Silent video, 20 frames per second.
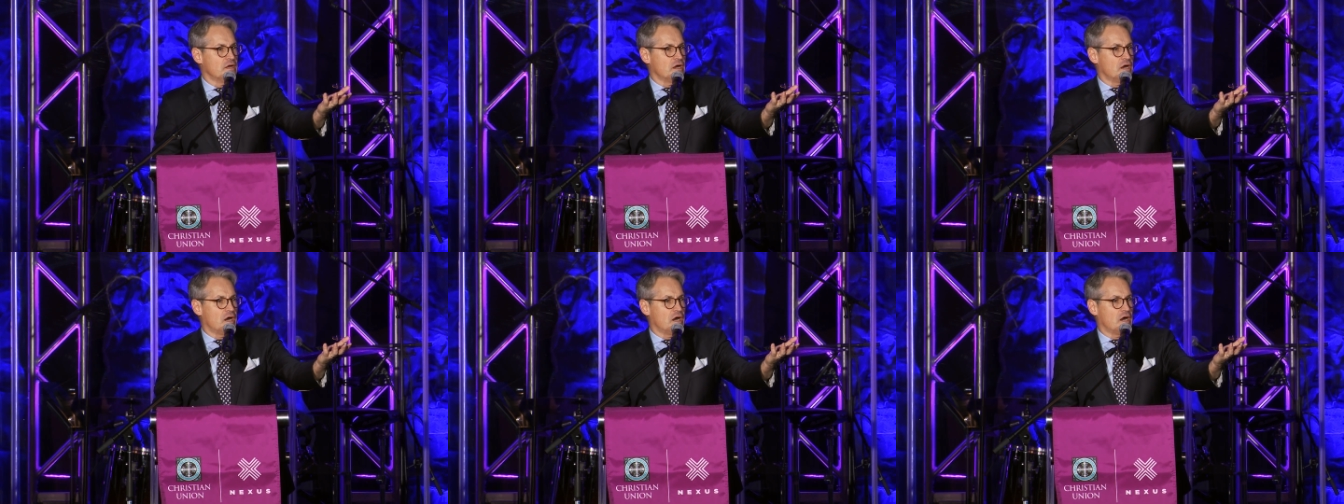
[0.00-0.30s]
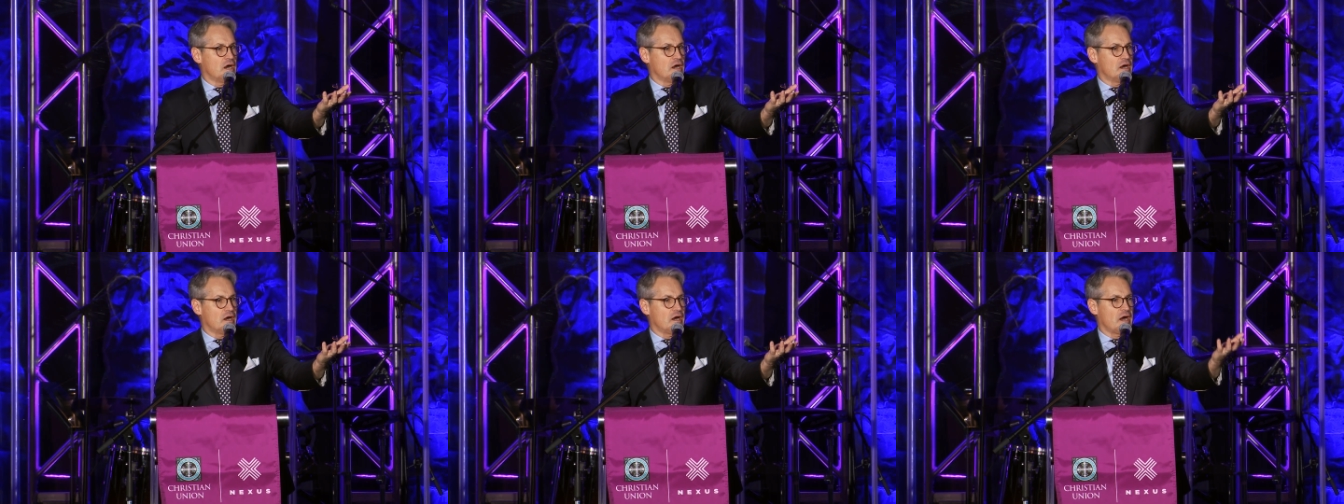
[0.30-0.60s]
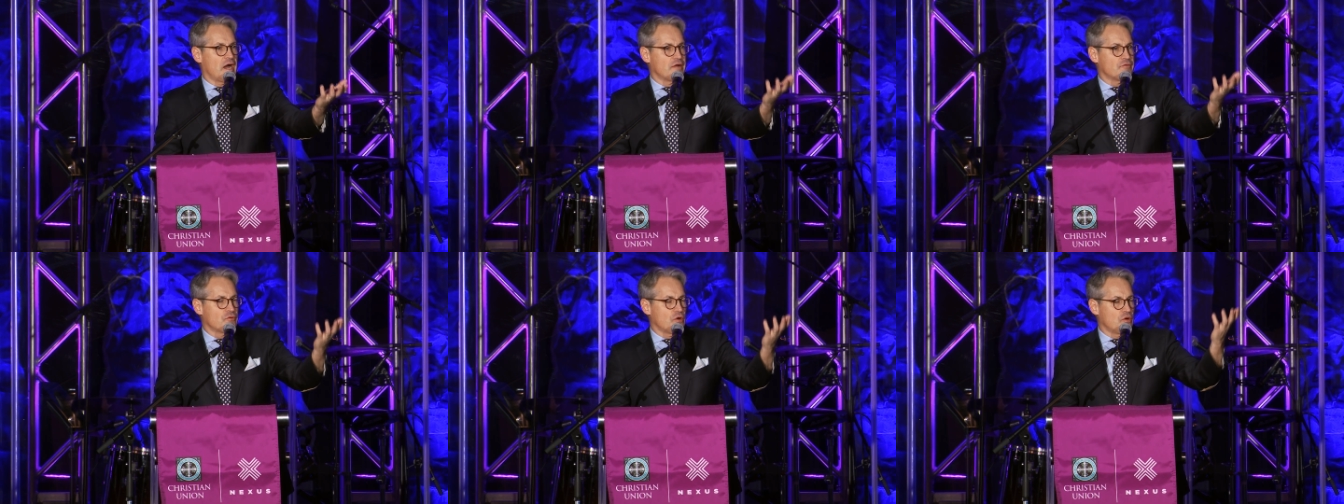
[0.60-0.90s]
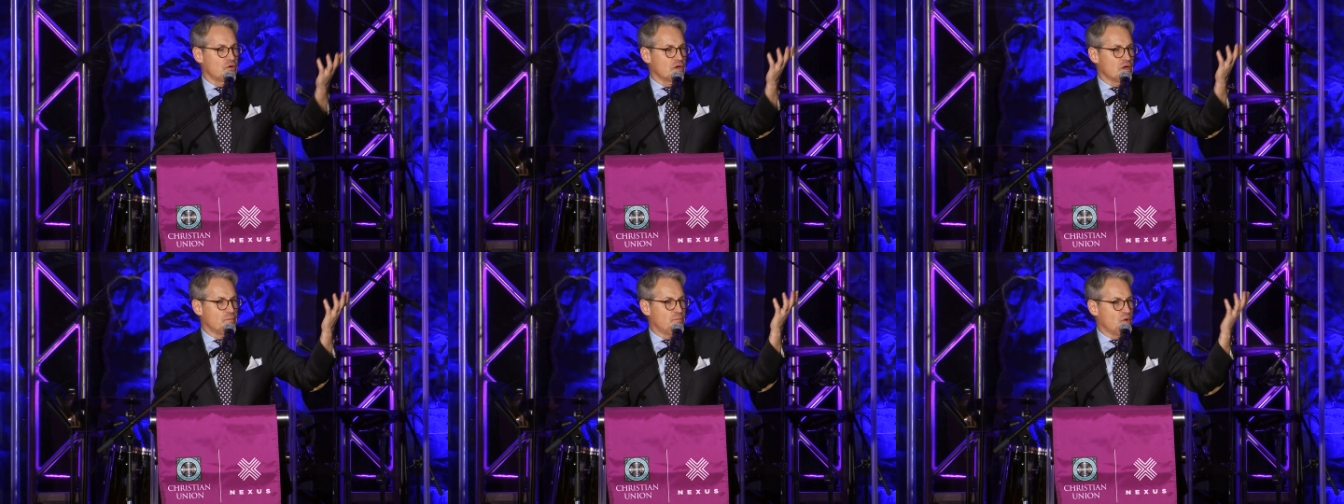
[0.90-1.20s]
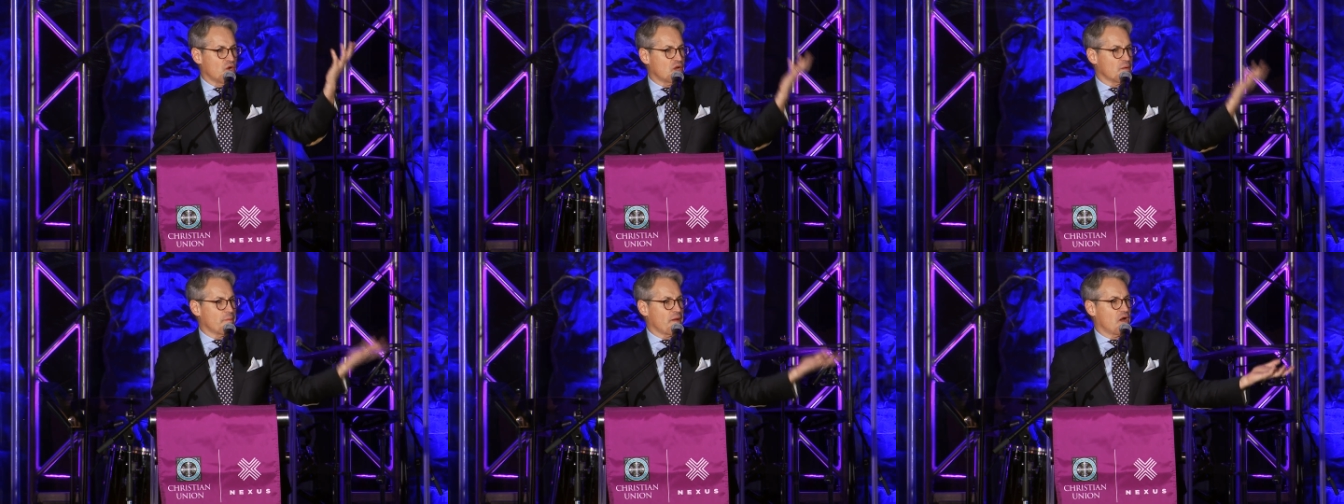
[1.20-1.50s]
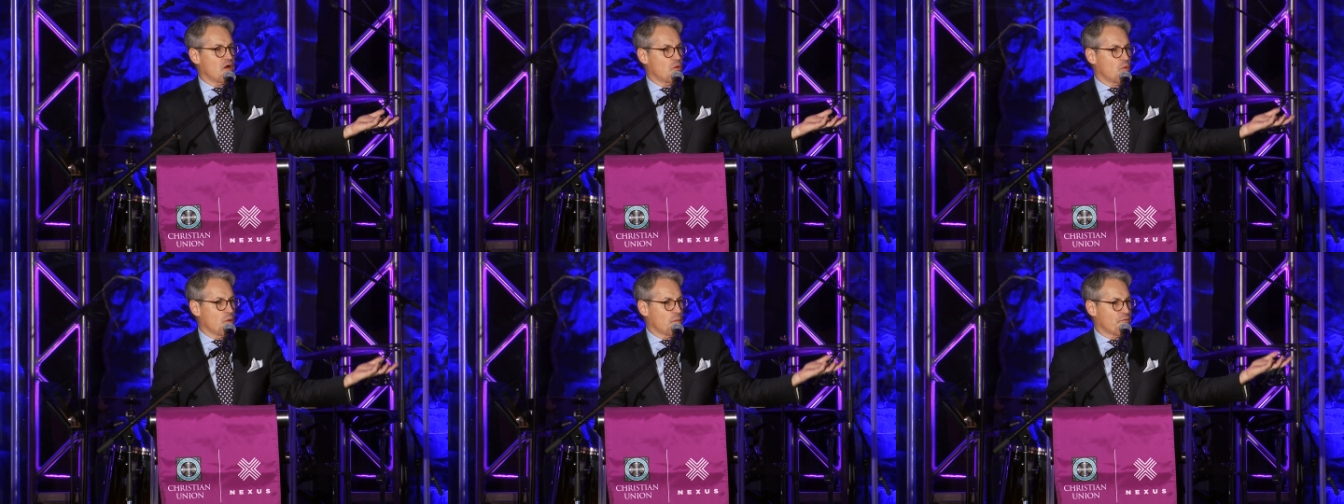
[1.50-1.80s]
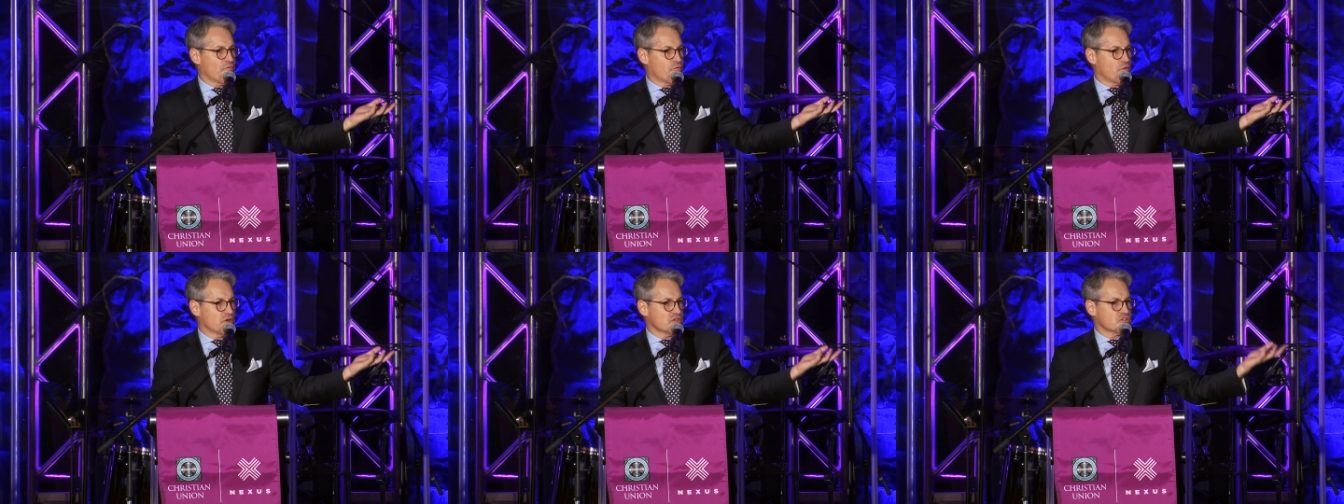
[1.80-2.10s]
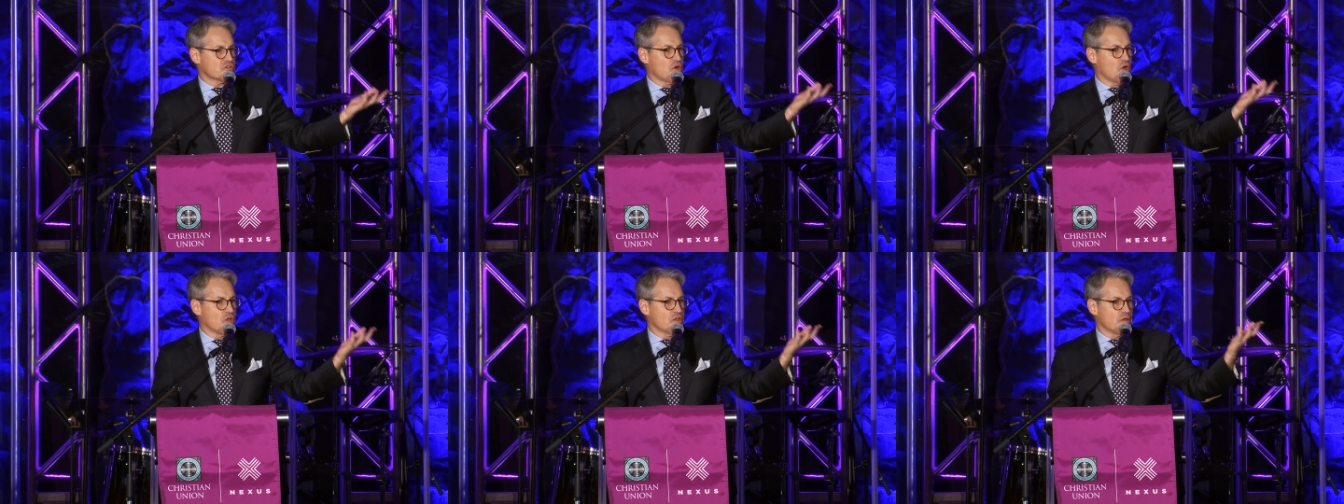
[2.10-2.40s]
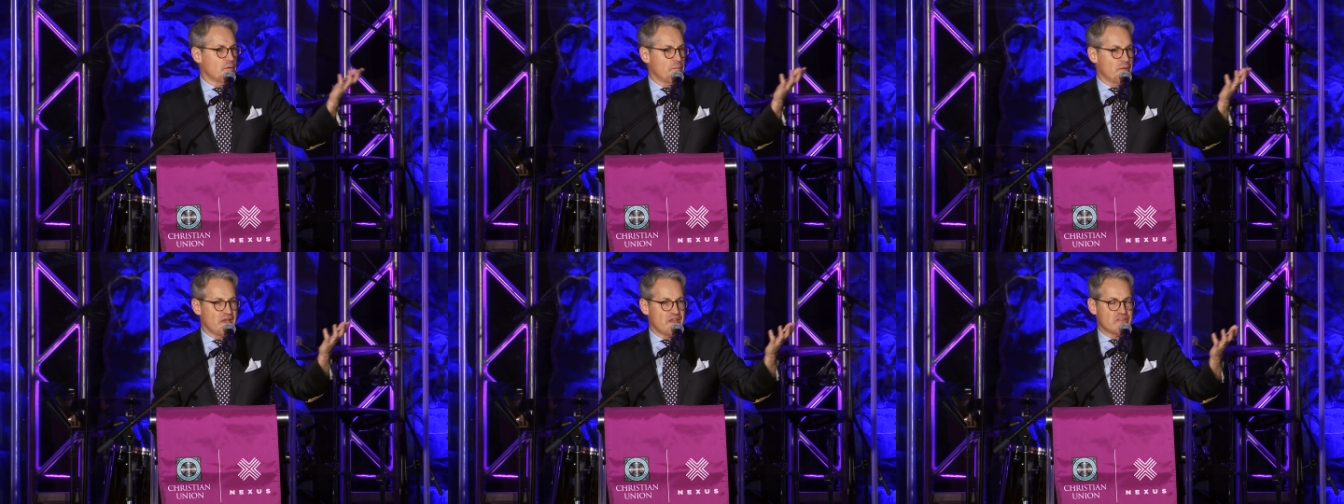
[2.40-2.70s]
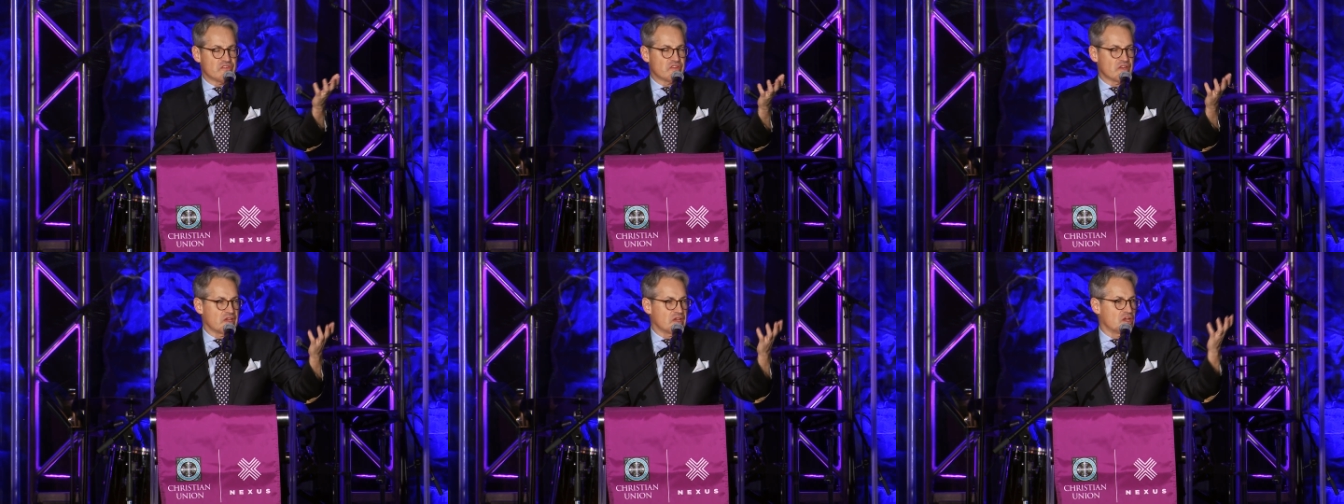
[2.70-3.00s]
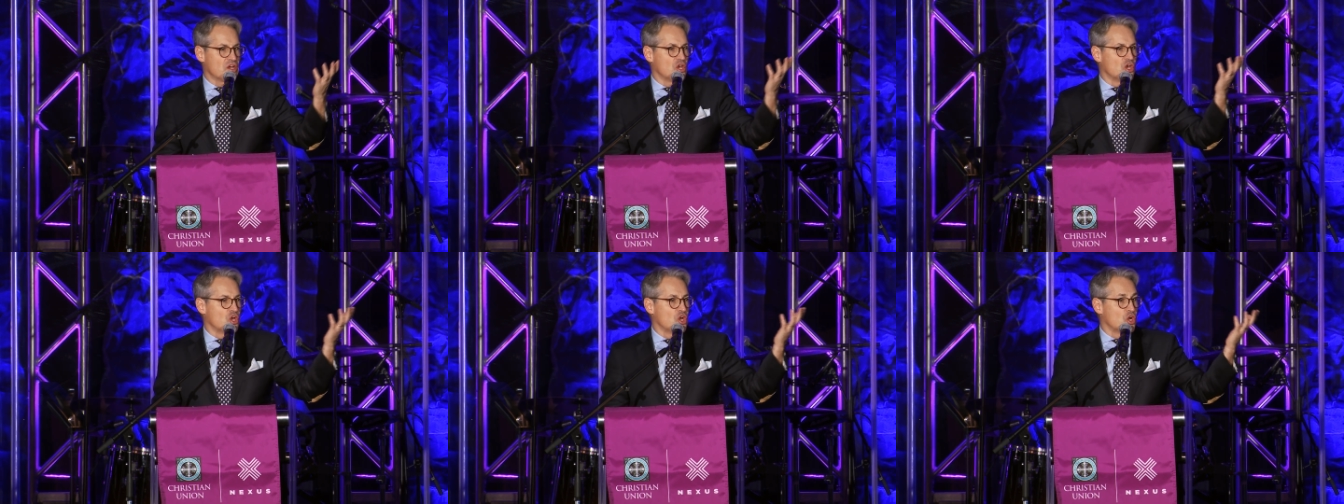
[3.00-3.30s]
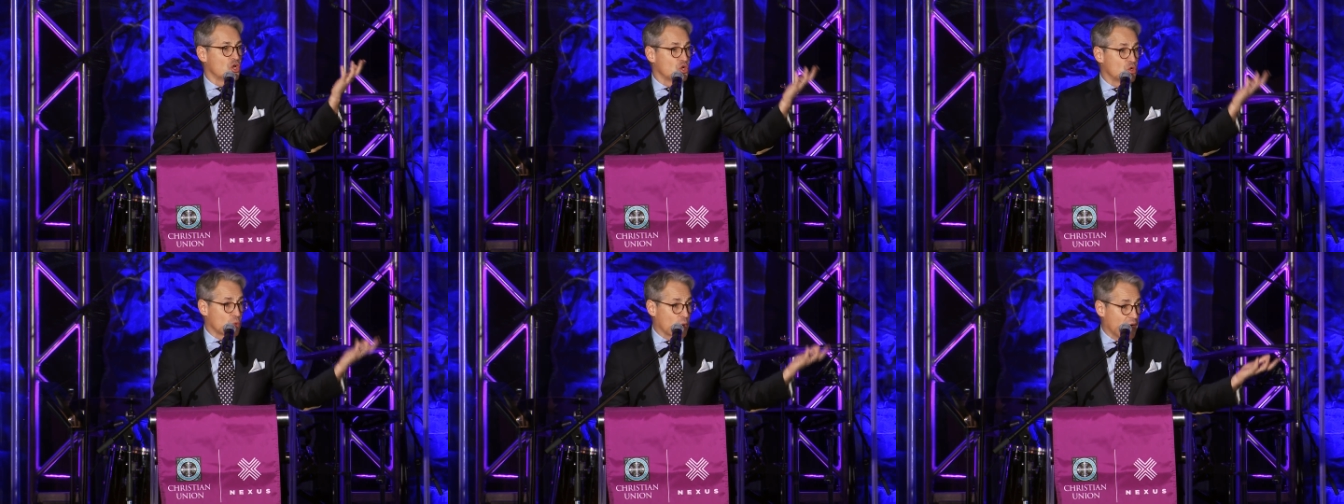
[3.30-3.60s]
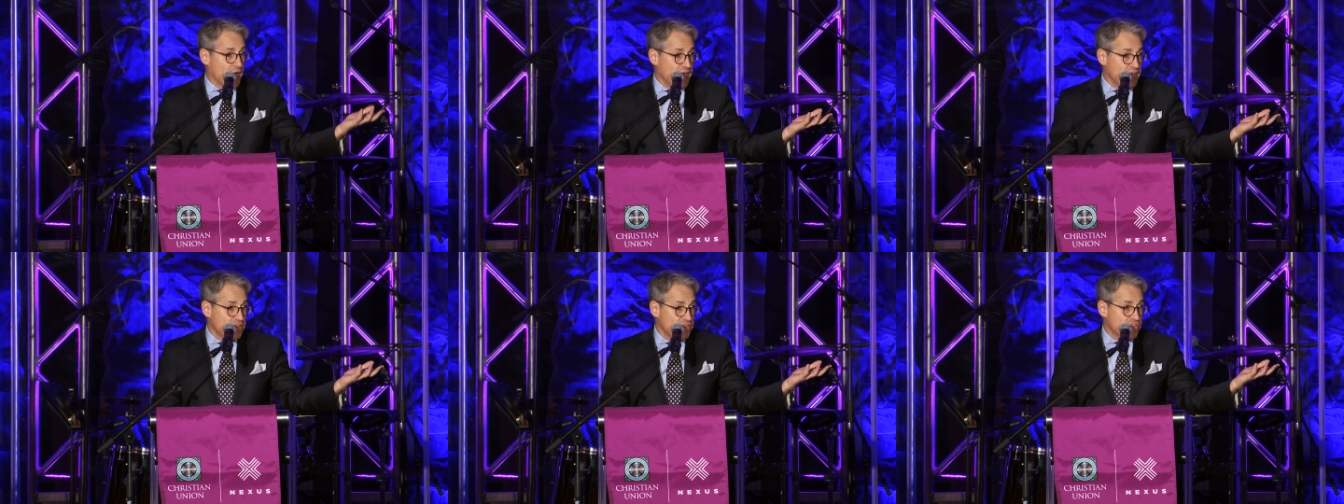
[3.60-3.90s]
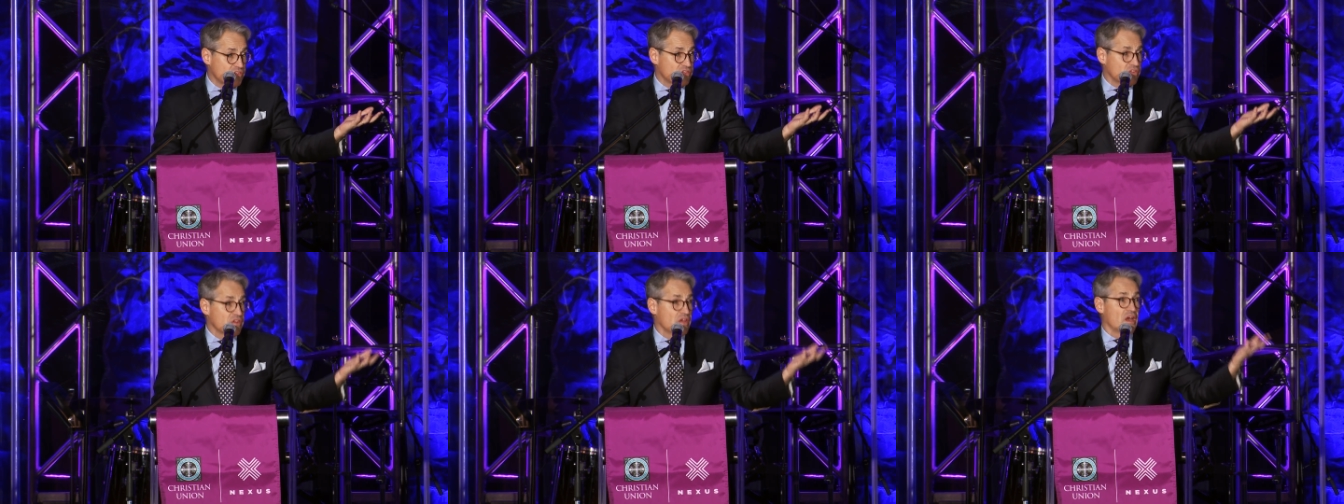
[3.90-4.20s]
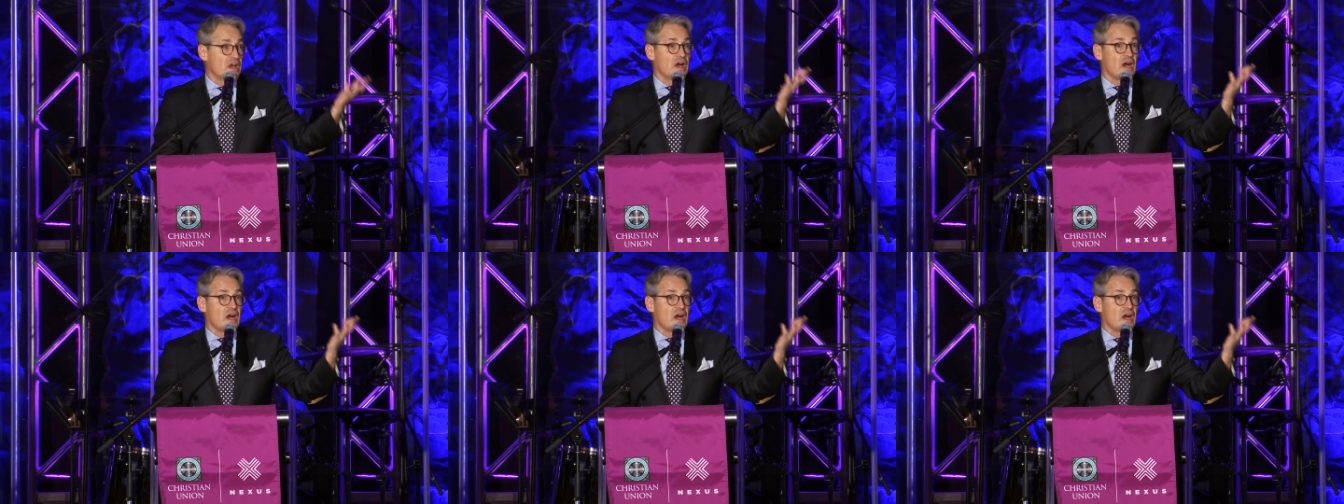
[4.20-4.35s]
Uh, I wrote a book about Wilberforce called Amazing Grace.